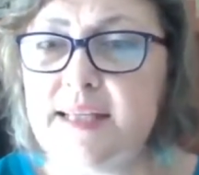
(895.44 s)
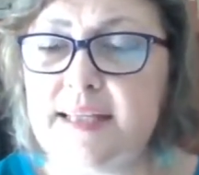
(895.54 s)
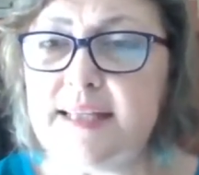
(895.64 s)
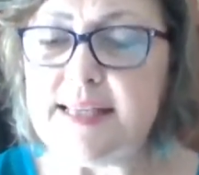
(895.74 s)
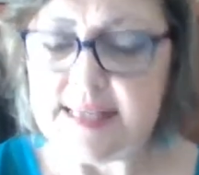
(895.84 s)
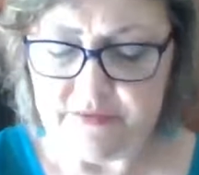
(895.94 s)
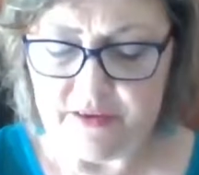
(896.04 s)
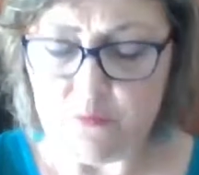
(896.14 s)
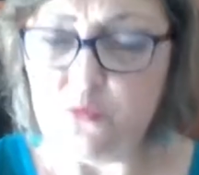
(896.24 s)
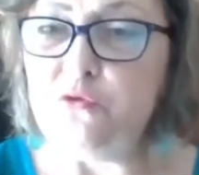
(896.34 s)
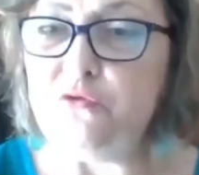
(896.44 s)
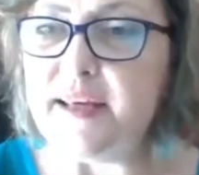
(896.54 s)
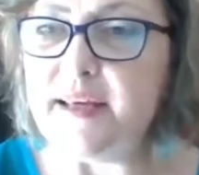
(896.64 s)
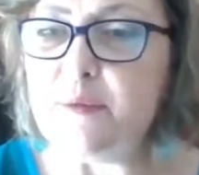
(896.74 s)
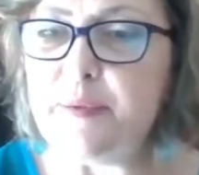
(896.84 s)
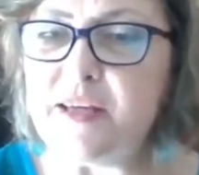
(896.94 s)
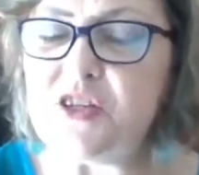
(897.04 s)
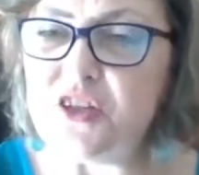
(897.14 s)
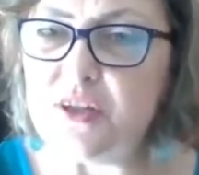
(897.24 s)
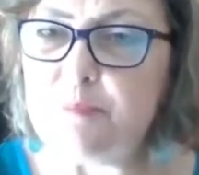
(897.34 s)
This is a very moving
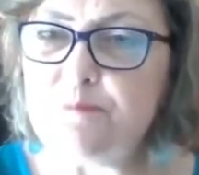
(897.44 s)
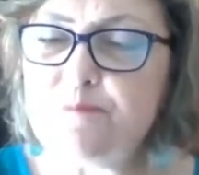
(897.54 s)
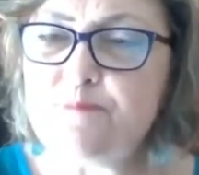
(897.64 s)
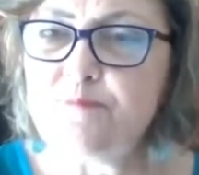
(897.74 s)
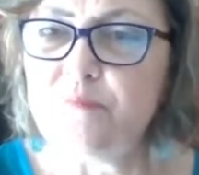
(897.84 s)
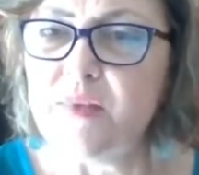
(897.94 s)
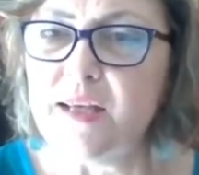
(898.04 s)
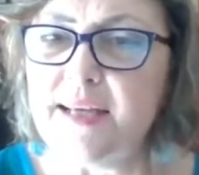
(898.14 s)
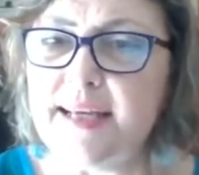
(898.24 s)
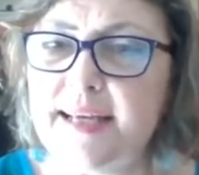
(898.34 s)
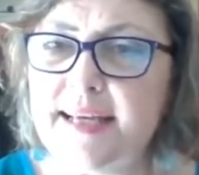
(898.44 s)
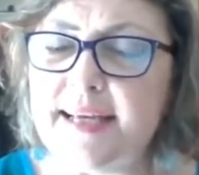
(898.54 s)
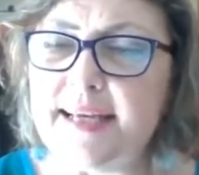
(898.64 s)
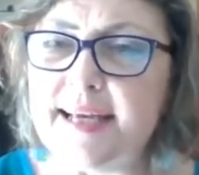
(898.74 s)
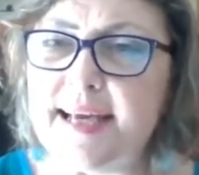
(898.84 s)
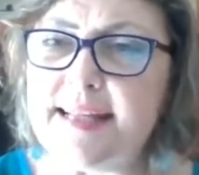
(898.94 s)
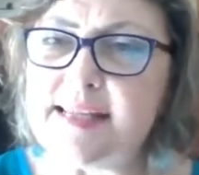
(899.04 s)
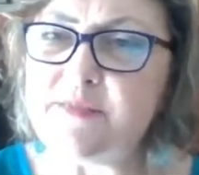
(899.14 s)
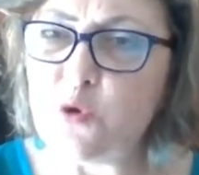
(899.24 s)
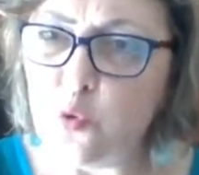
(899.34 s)
picture. And
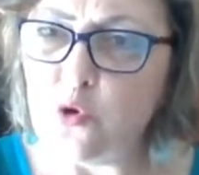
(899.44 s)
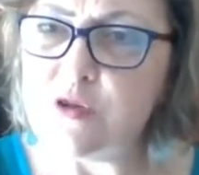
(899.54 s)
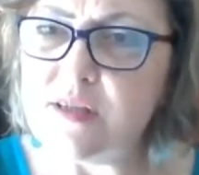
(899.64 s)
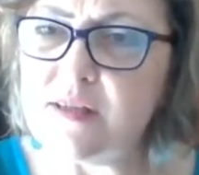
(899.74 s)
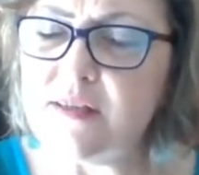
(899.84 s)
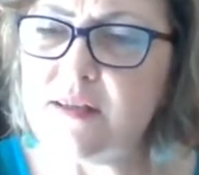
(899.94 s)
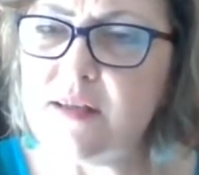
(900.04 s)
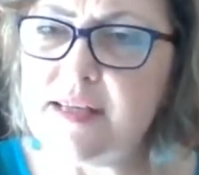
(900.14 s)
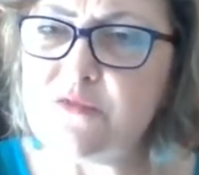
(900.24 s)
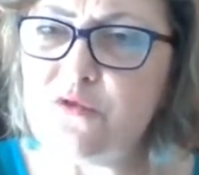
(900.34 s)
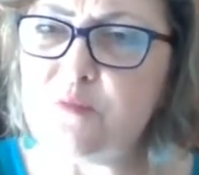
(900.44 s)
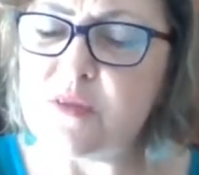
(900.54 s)
this quote is from